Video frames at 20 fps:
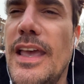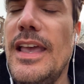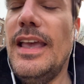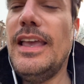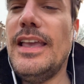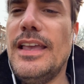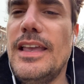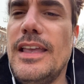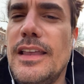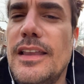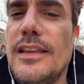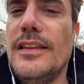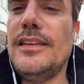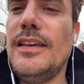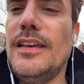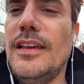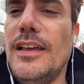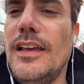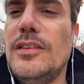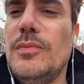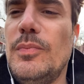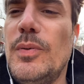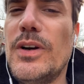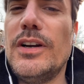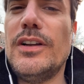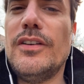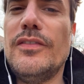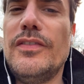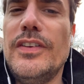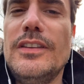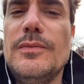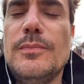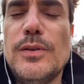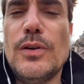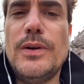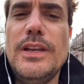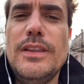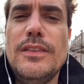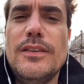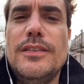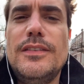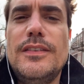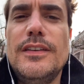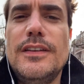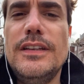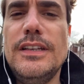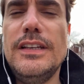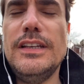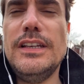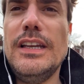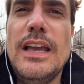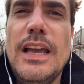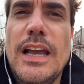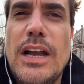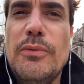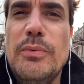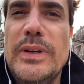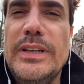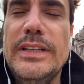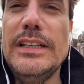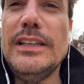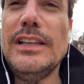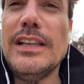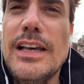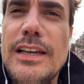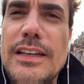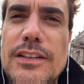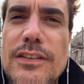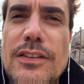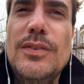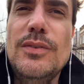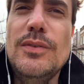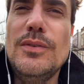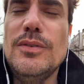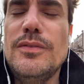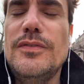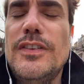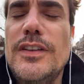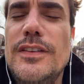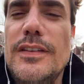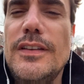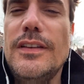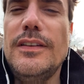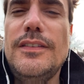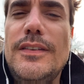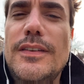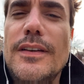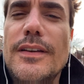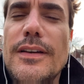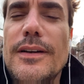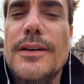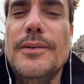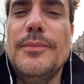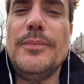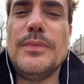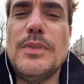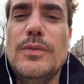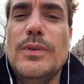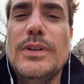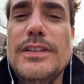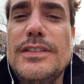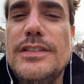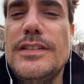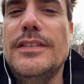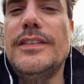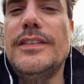And as part of exploring the city, I really like to visit religious